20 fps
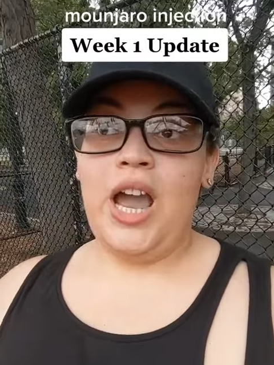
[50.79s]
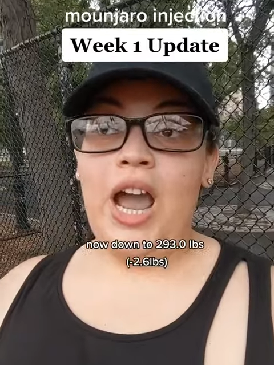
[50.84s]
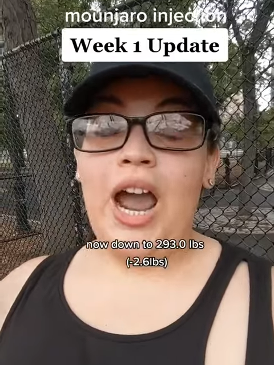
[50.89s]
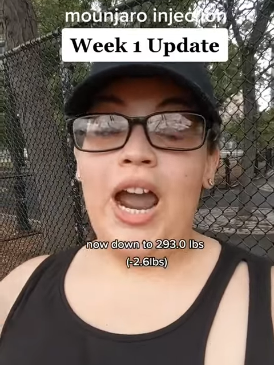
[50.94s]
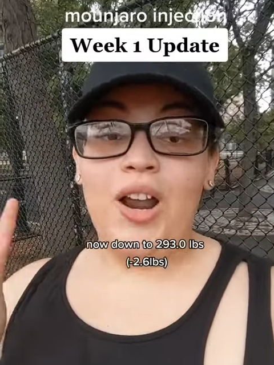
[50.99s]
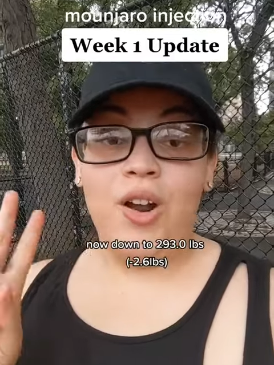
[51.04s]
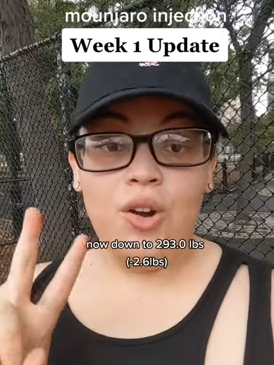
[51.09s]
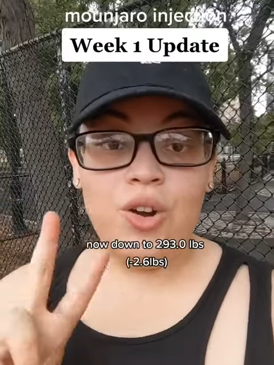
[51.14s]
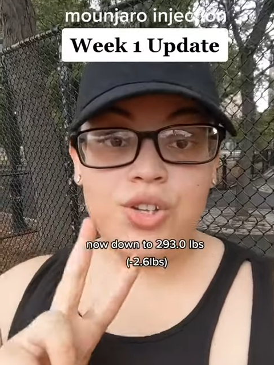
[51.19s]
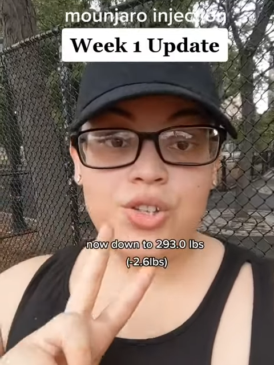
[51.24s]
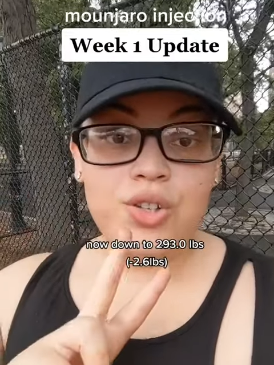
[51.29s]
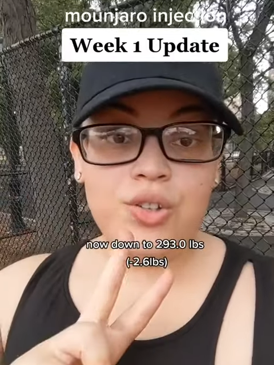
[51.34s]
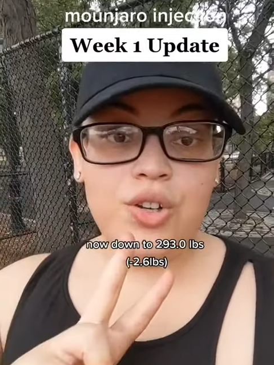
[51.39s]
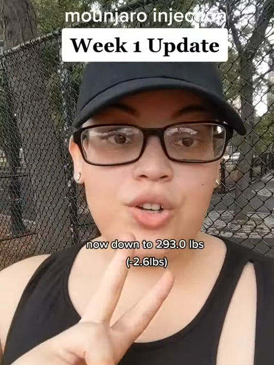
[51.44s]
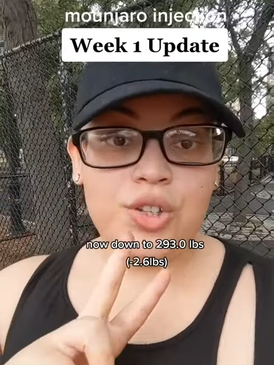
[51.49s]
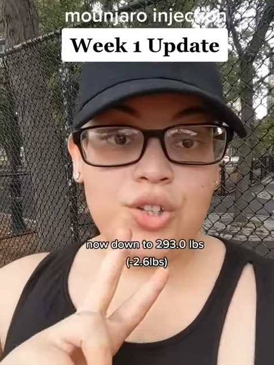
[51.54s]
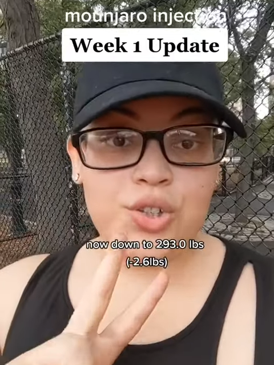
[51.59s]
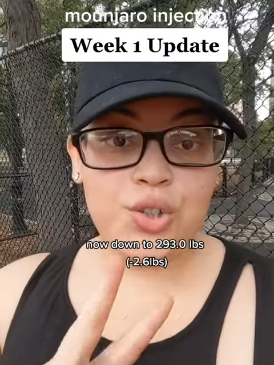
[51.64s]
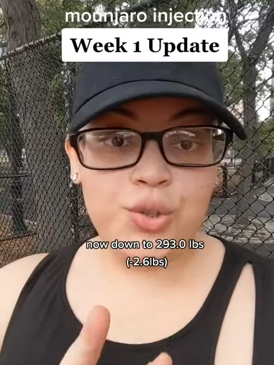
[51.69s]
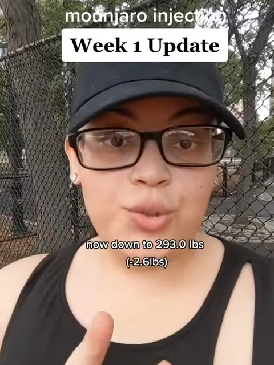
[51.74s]
I also
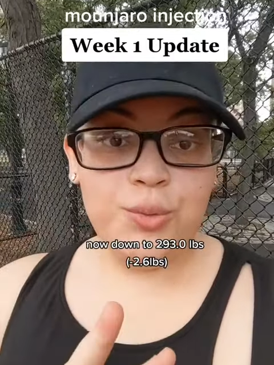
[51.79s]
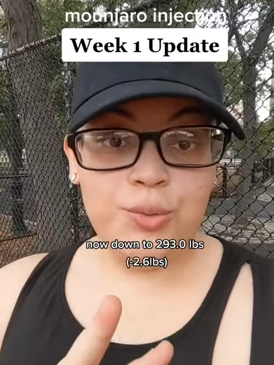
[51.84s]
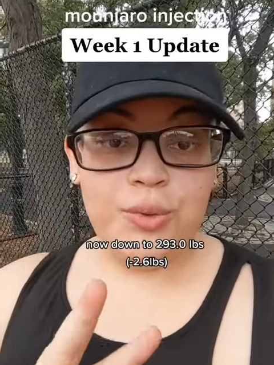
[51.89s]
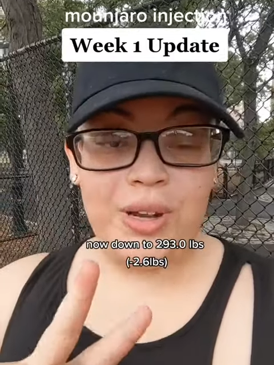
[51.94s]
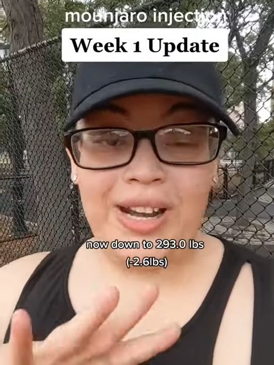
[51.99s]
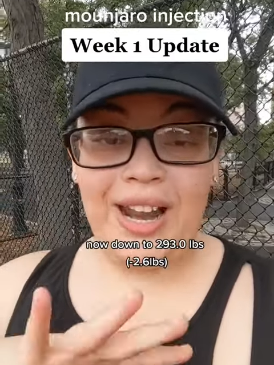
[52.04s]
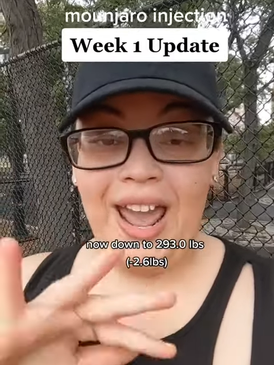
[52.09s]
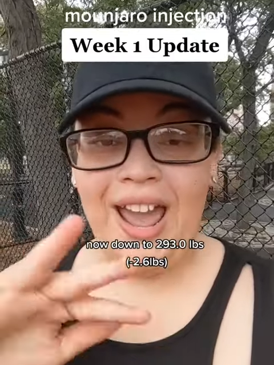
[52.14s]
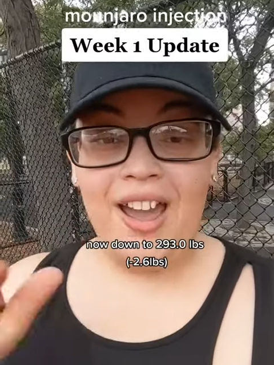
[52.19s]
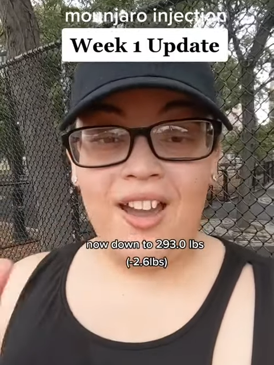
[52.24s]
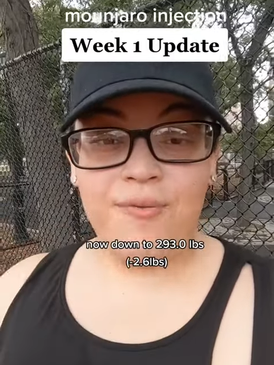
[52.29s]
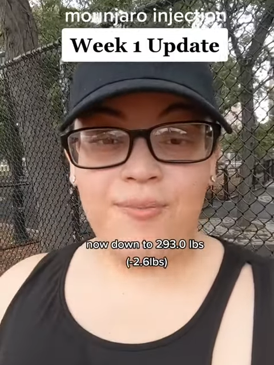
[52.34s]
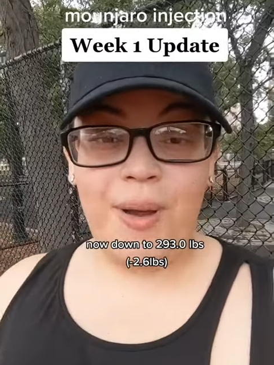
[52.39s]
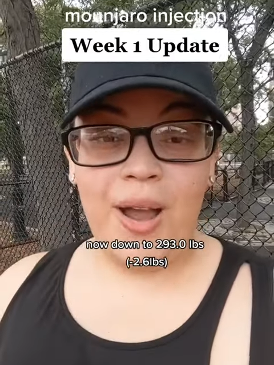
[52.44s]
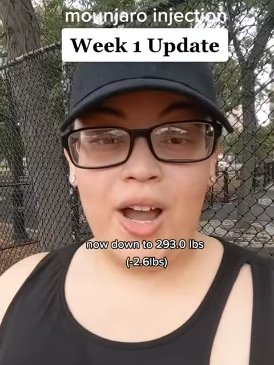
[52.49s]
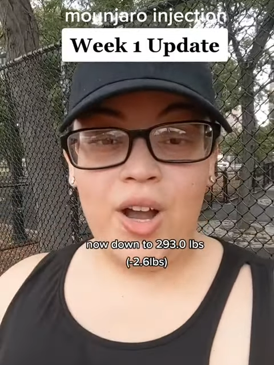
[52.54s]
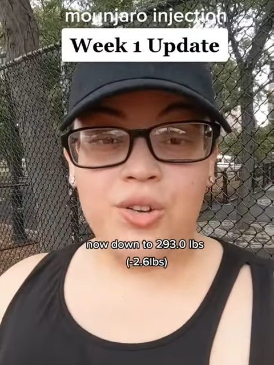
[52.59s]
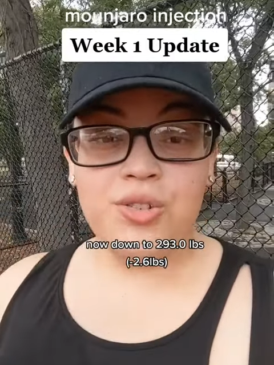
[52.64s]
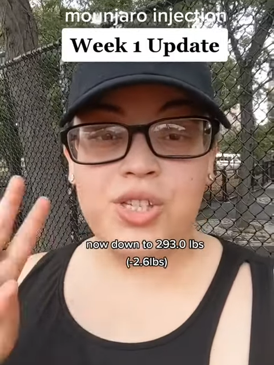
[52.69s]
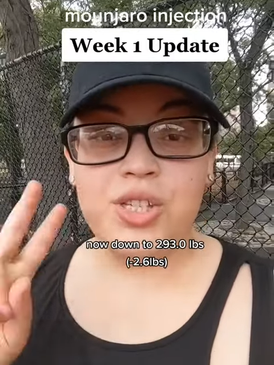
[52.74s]
lost two and a half
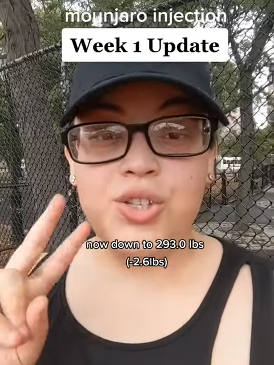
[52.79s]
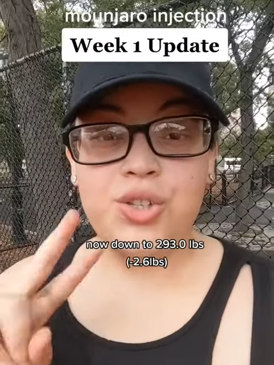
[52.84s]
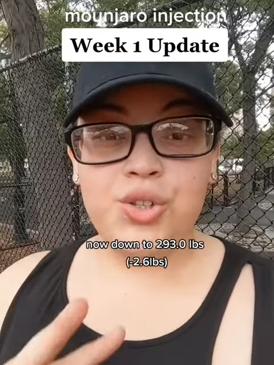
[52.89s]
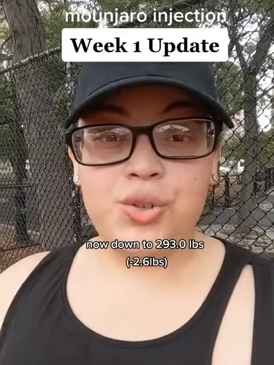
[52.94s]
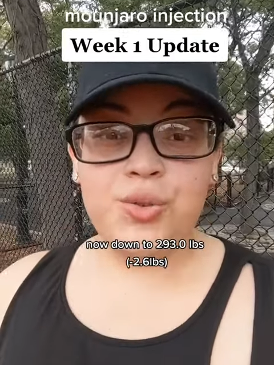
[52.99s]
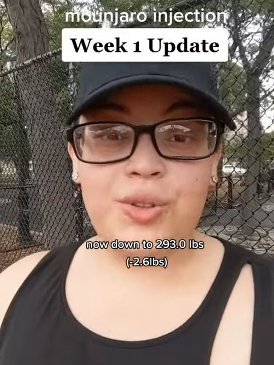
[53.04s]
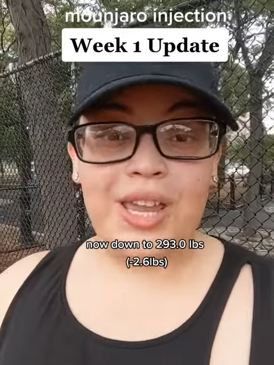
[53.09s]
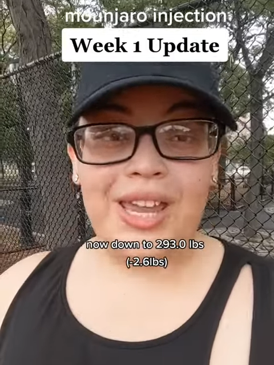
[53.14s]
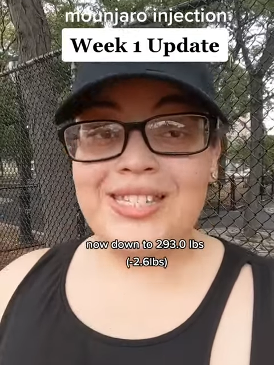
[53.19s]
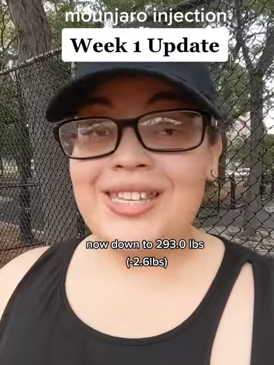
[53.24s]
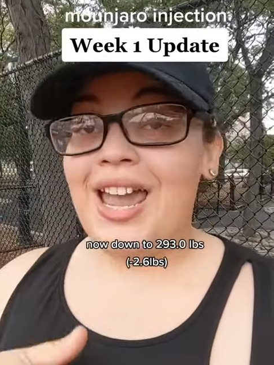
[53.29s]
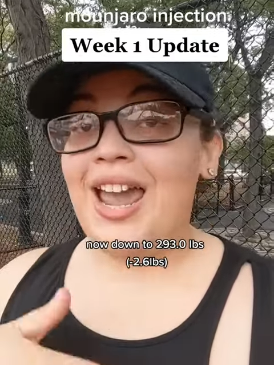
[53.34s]
pounds in two days.